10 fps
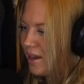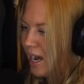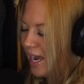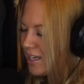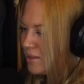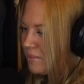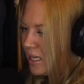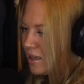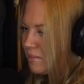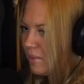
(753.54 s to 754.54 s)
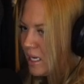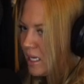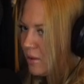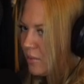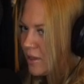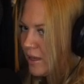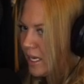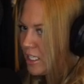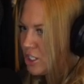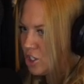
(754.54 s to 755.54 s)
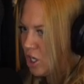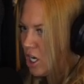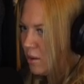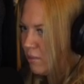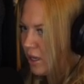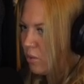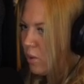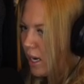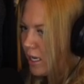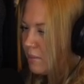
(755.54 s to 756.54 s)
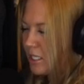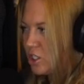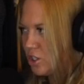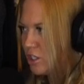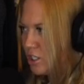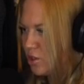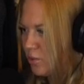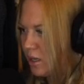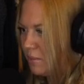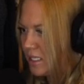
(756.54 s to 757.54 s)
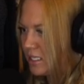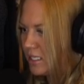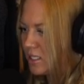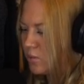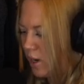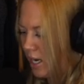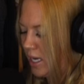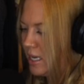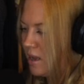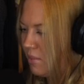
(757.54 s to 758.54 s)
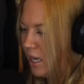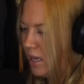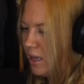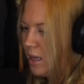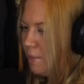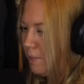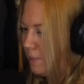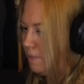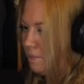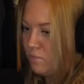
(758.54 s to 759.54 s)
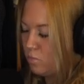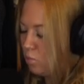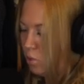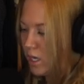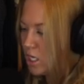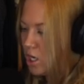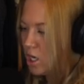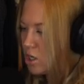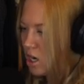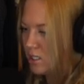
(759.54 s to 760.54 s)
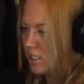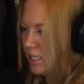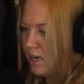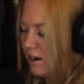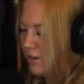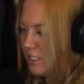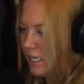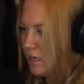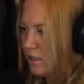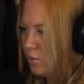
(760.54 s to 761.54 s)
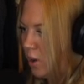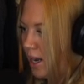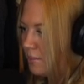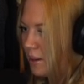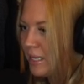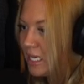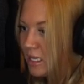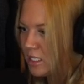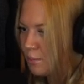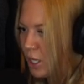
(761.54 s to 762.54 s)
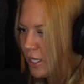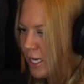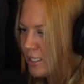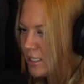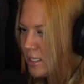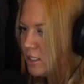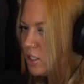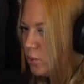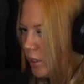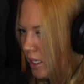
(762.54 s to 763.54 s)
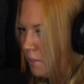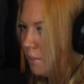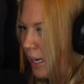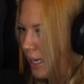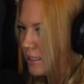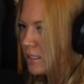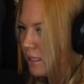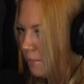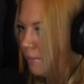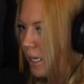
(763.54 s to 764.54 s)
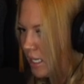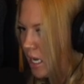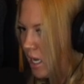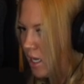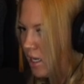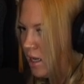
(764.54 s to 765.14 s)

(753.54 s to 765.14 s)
I could make money with any job. Like, why am I choosing to run a business? Why am I working on content every day? Why am I making this podcast? To impact somebody.